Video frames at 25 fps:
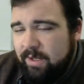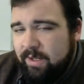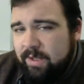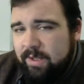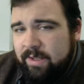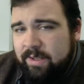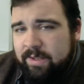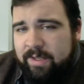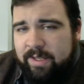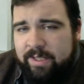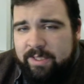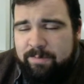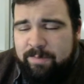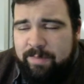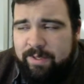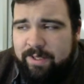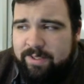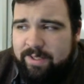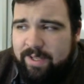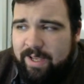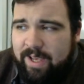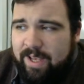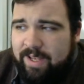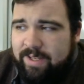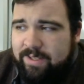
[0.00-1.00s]
The next bit
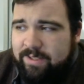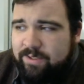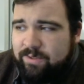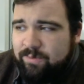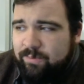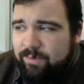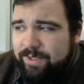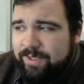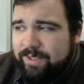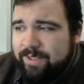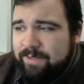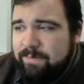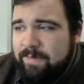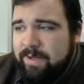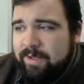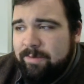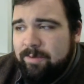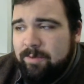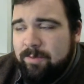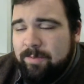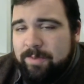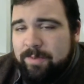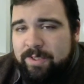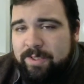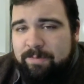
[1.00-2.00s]
is asks, what is the
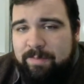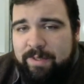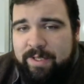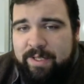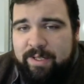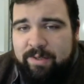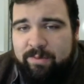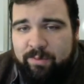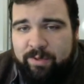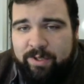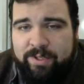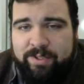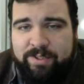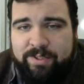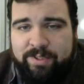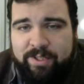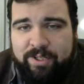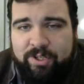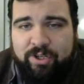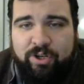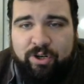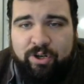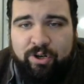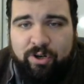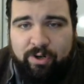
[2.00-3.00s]
minimum speed? Where does it
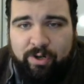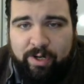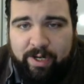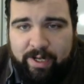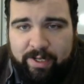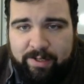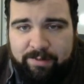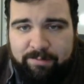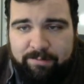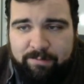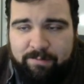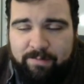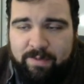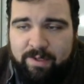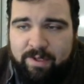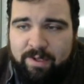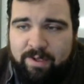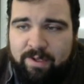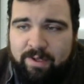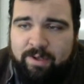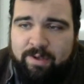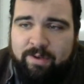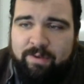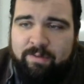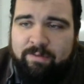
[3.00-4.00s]
occur at?
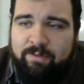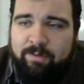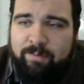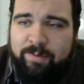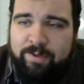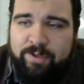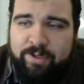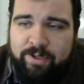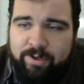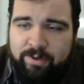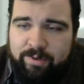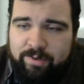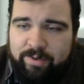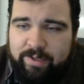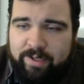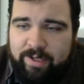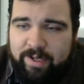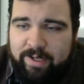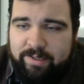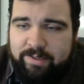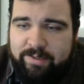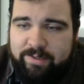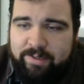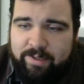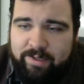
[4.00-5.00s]
And we know
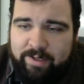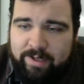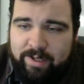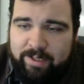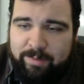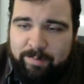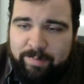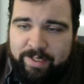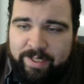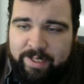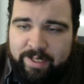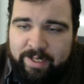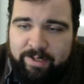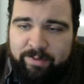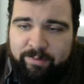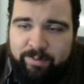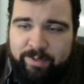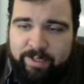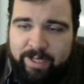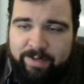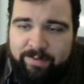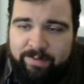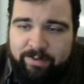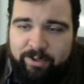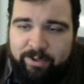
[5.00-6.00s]
that at the beginning we
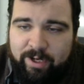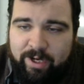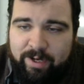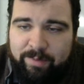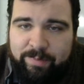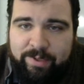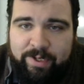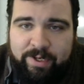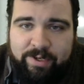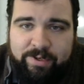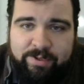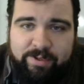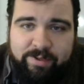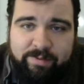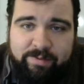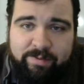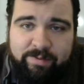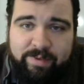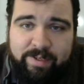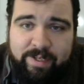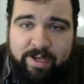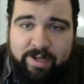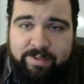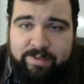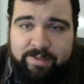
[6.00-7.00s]
have a combination of
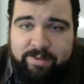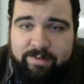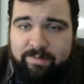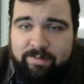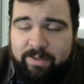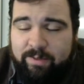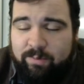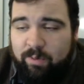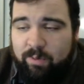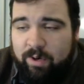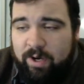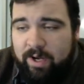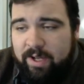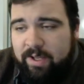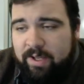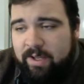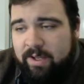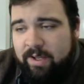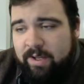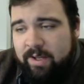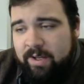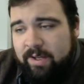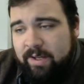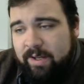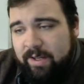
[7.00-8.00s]
Vx and Vy.
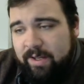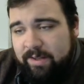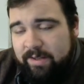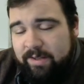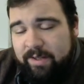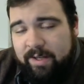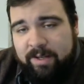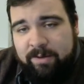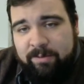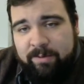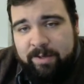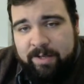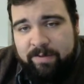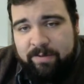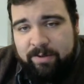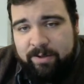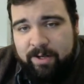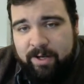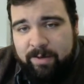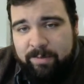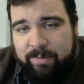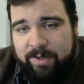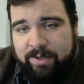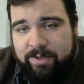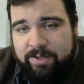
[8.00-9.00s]
At the end we have a
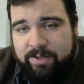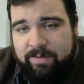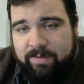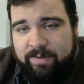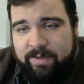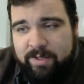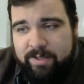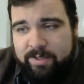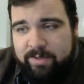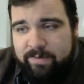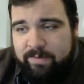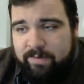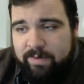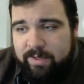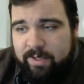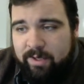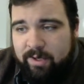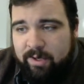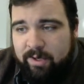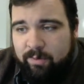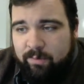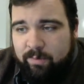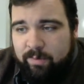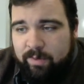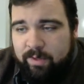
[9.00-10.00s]
combination of Vx and
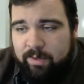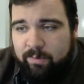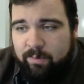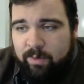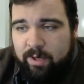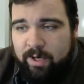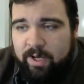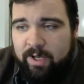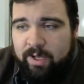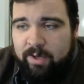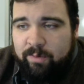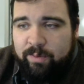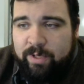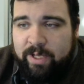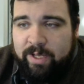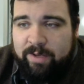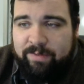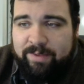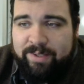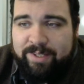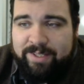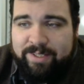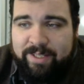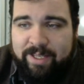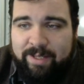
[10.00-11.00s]
Vy. We have
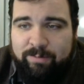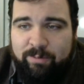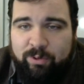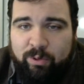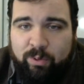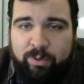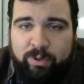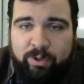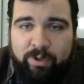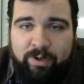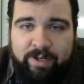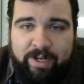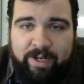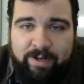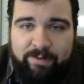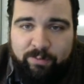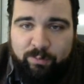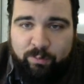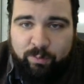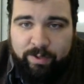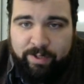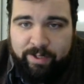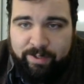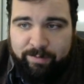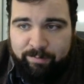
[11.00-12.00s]
the same going on
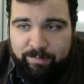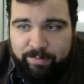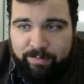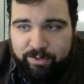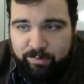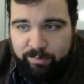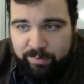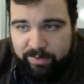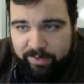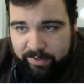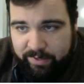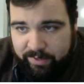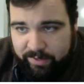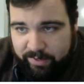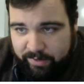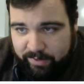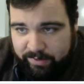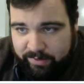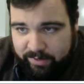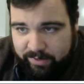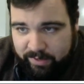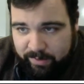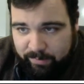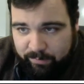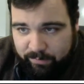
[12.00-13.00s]
everywhere in between,
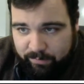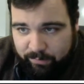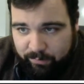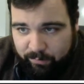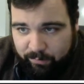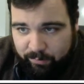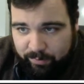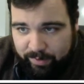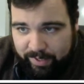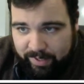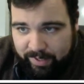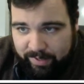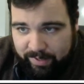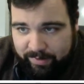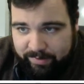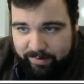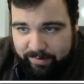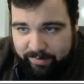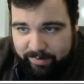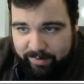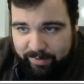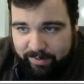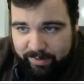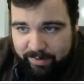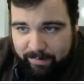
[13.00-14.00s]
except for at
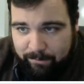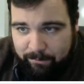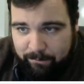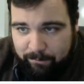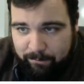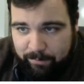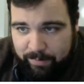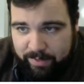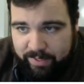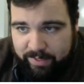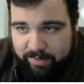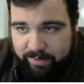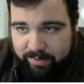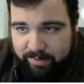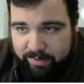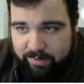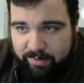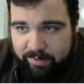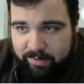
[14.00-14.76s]
the peak.